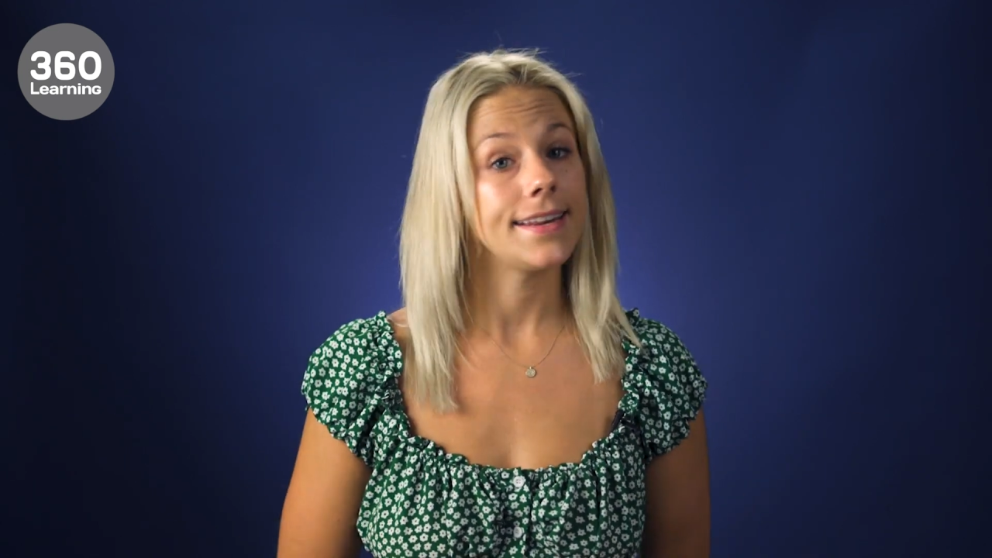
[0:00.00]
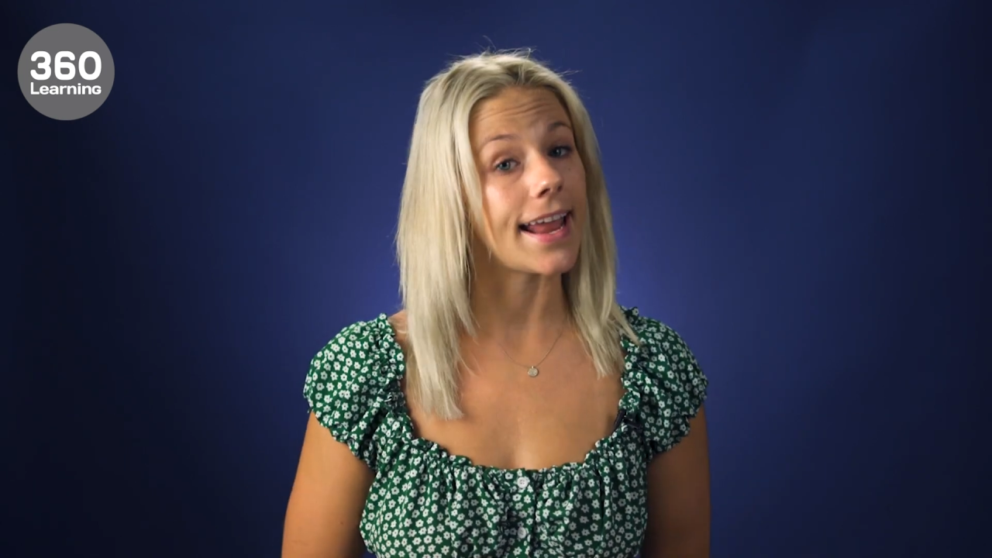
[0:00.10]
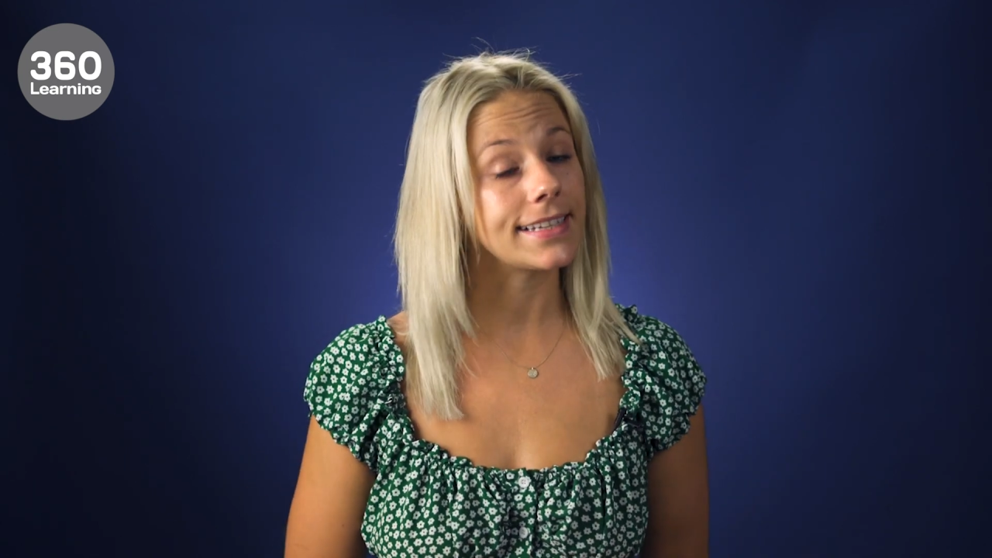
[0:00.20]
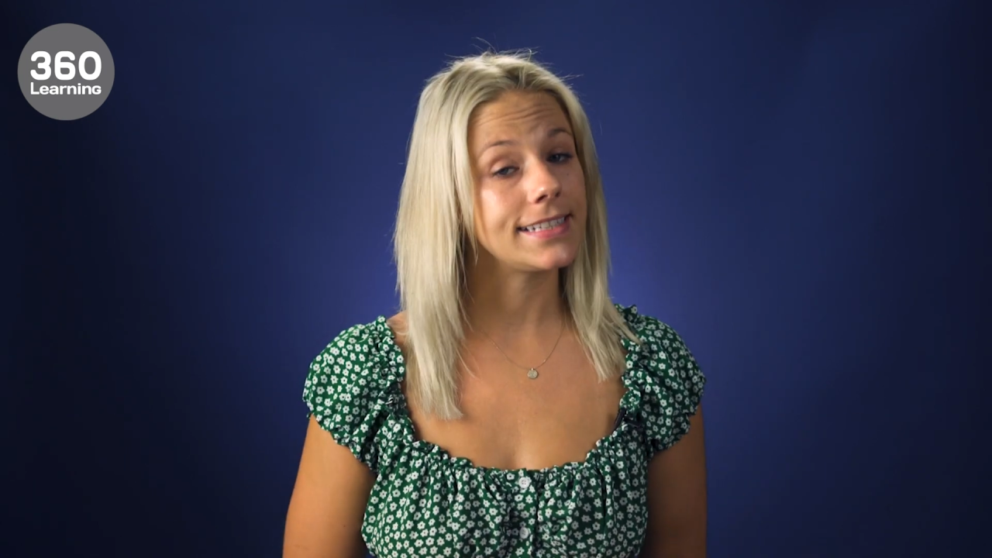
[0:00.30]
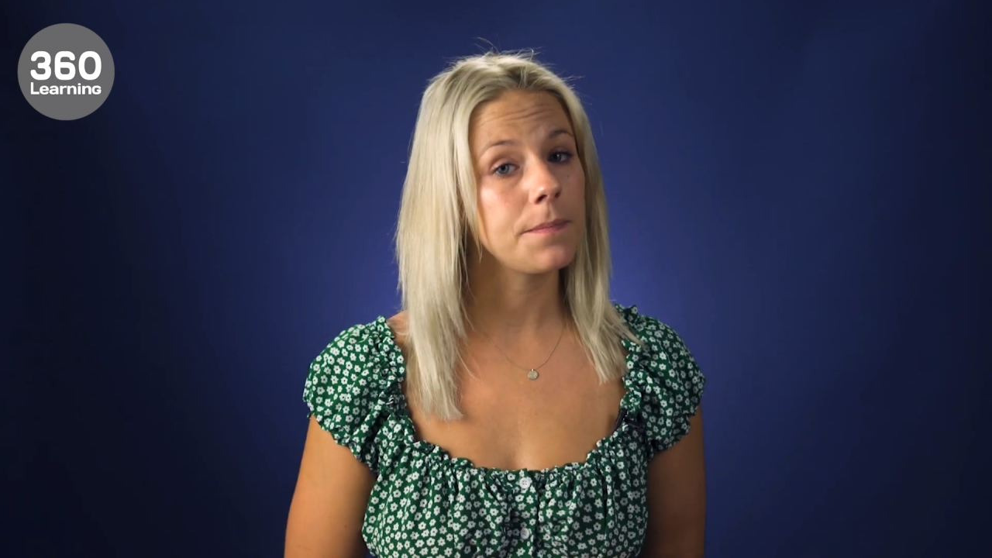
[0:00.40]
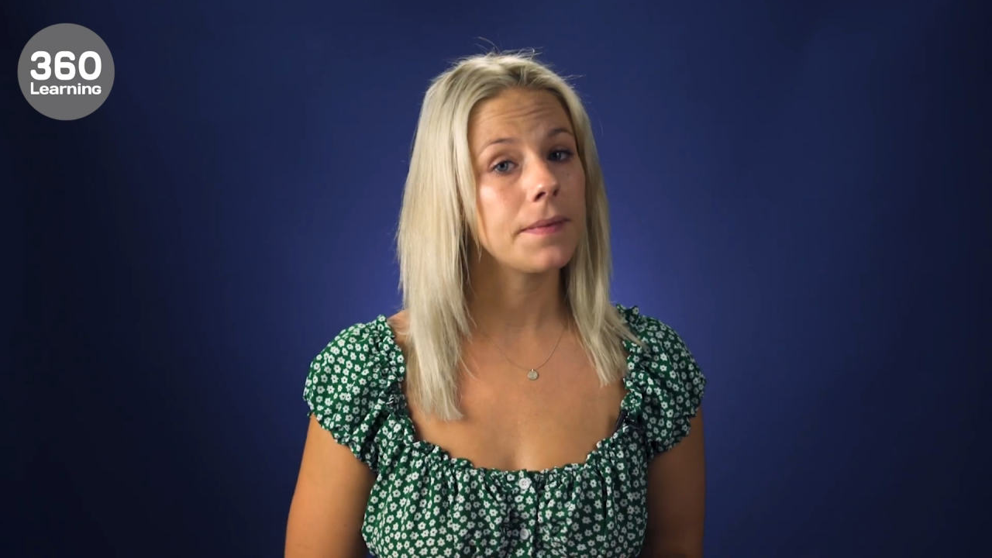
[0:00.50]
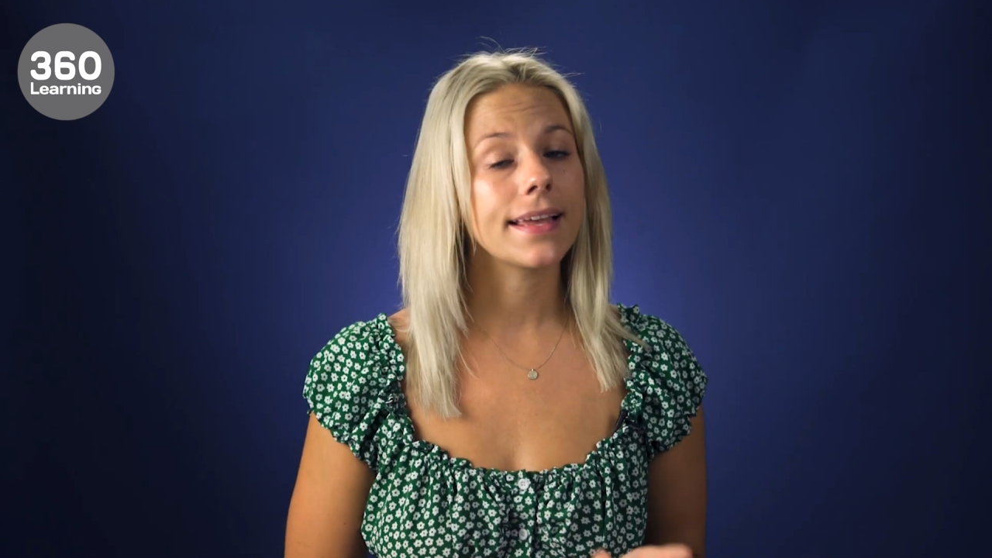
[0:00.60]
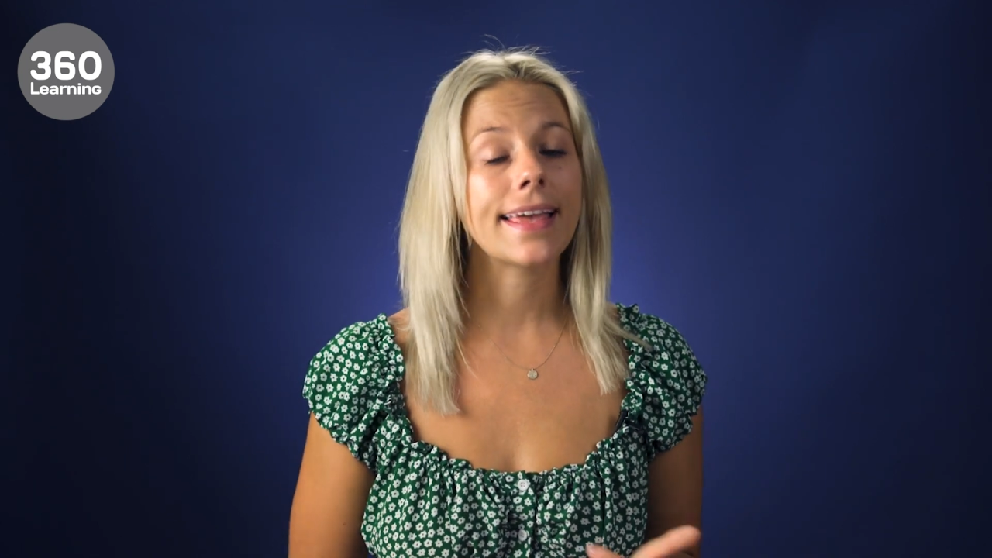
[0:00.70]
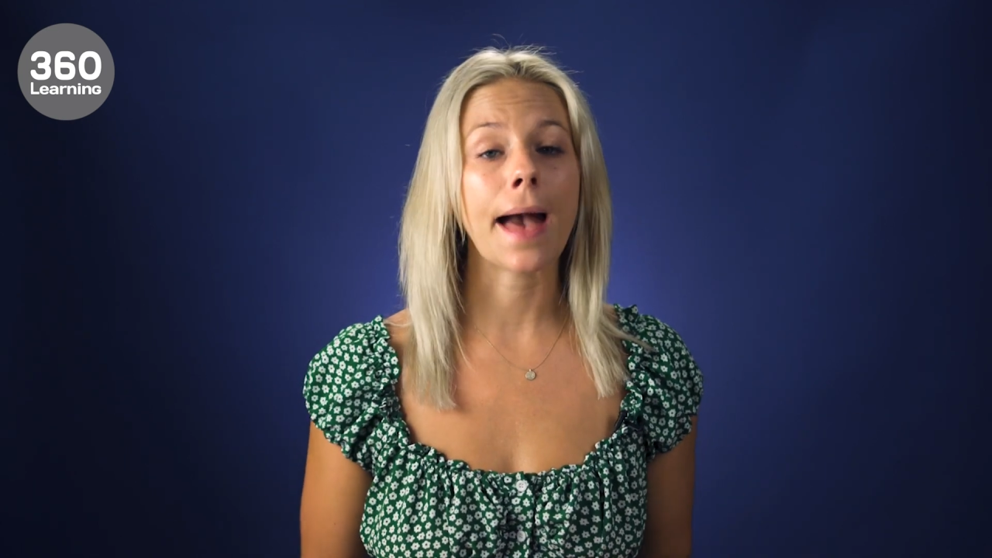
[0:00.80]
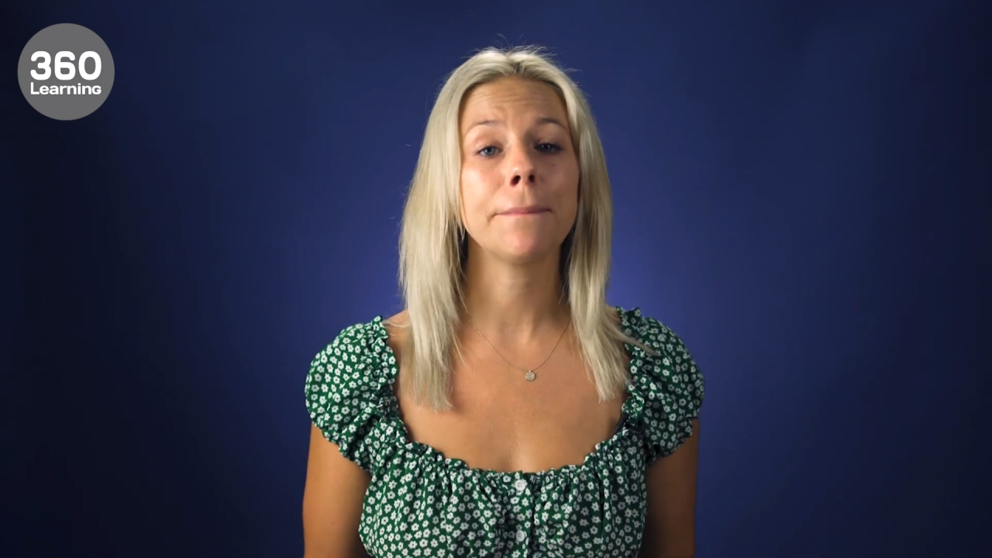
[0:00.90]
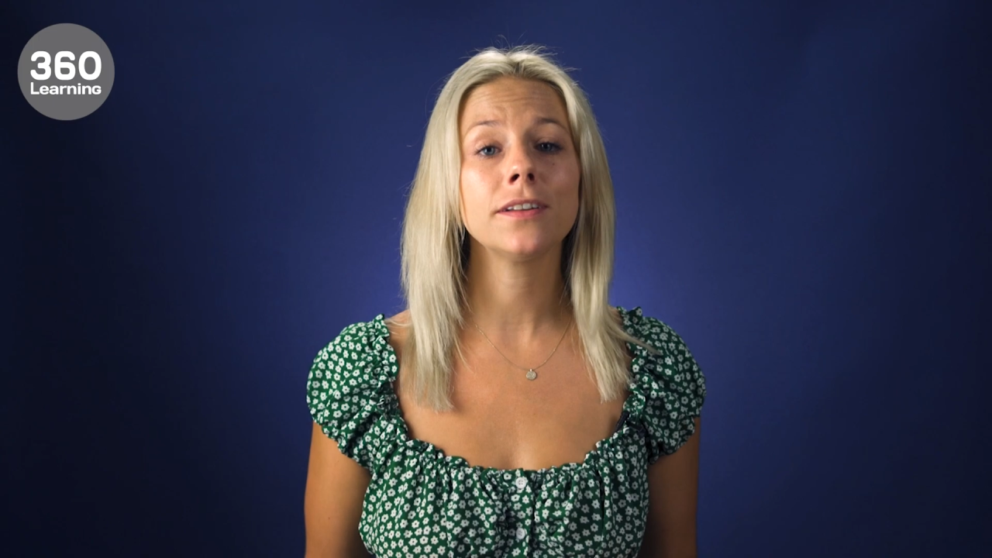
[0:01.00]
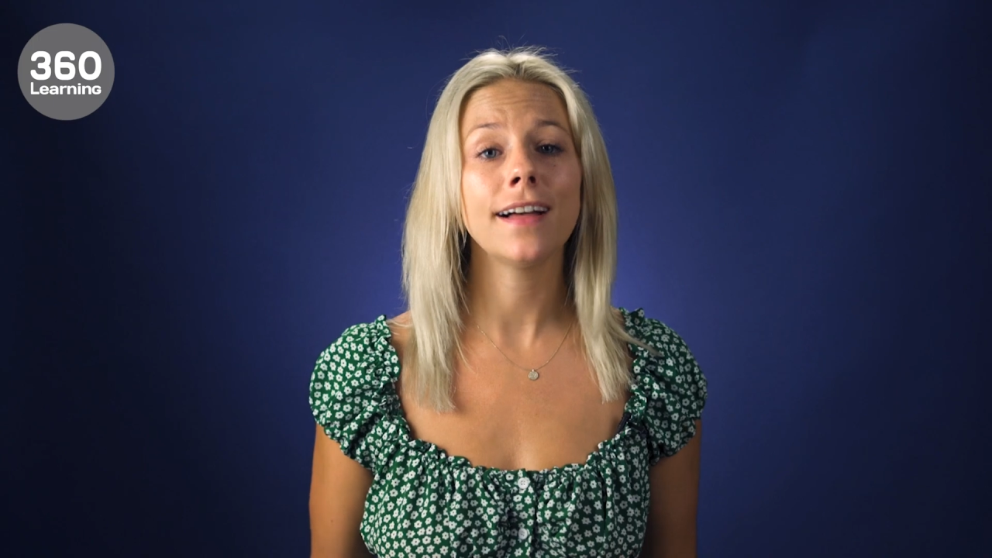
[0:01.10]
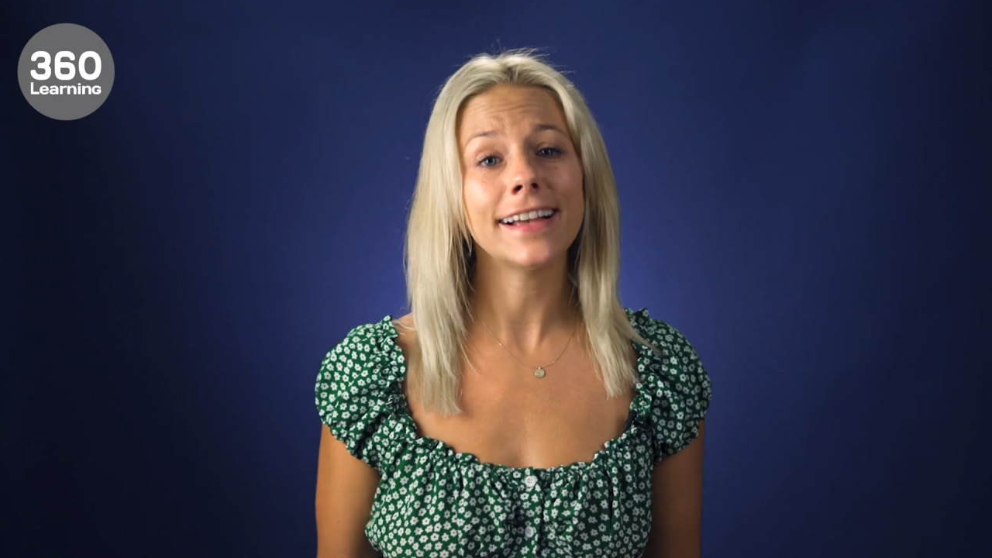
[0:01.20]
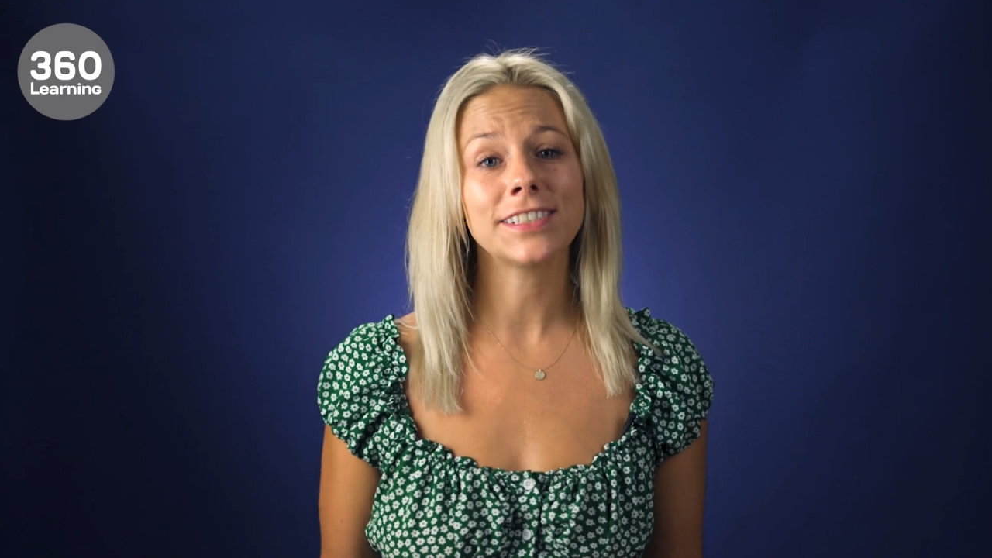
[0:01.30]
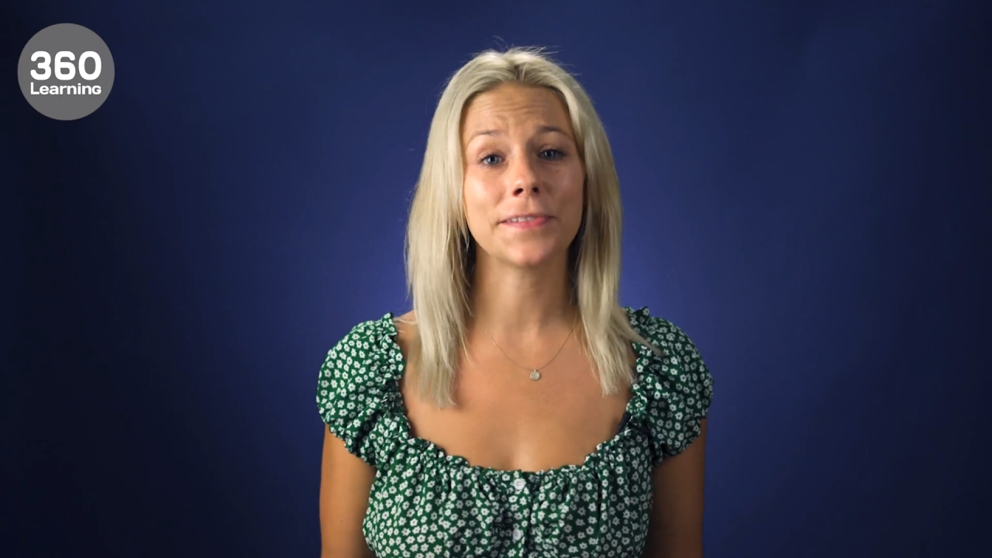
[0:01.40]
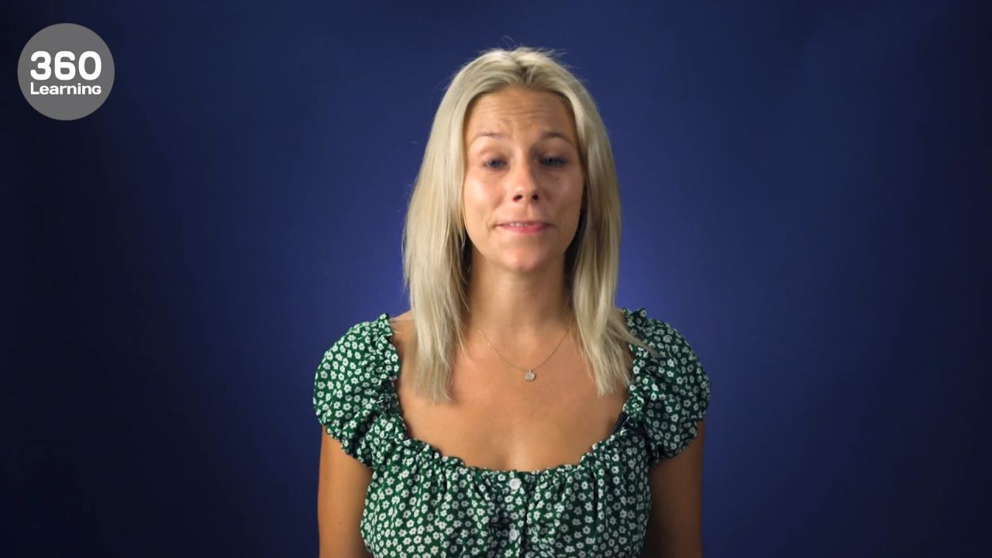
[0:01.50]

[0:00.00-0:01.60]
Next tip, capitalize on